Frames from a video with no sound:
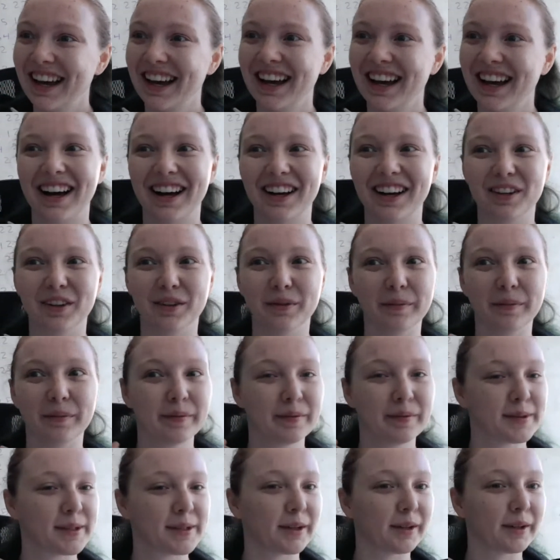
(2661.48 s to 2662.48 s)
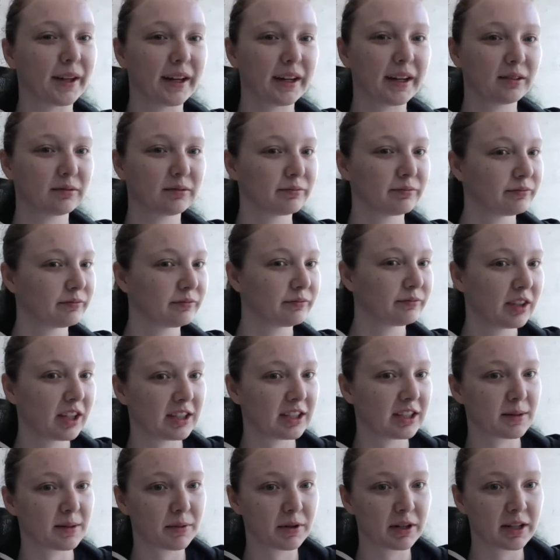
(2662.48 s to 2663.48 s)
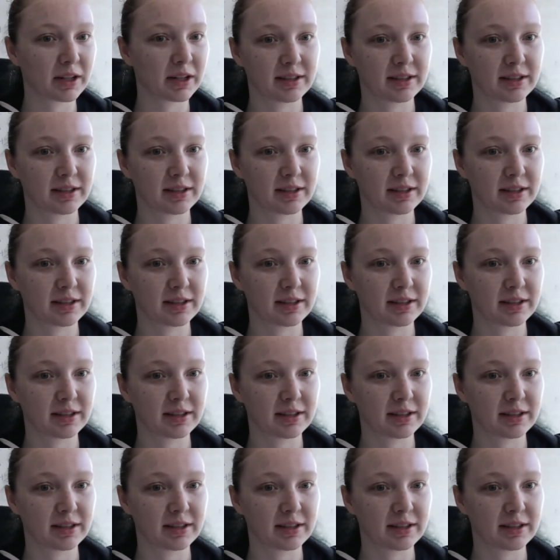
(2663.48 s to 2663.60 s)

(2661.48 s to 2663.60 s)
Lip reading: So like, it's a pretty